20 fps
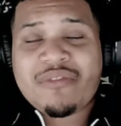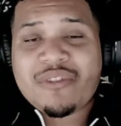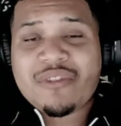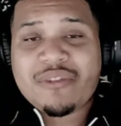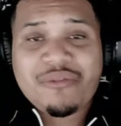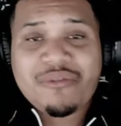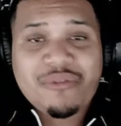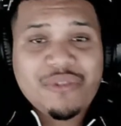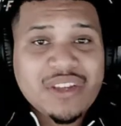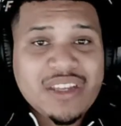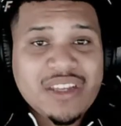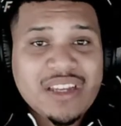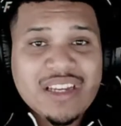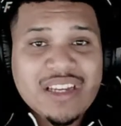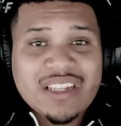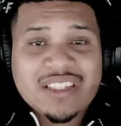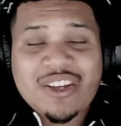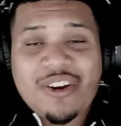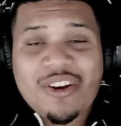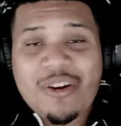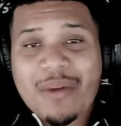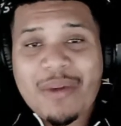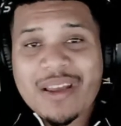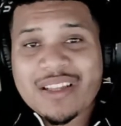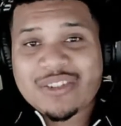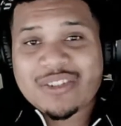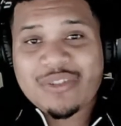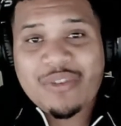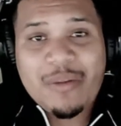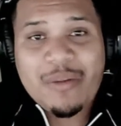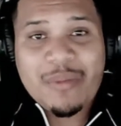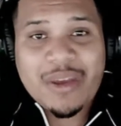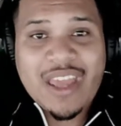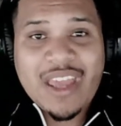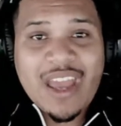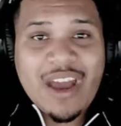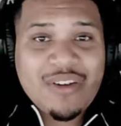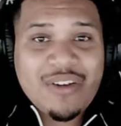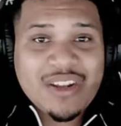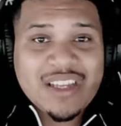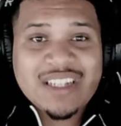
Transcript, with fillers: feel free to go to my Instagram account.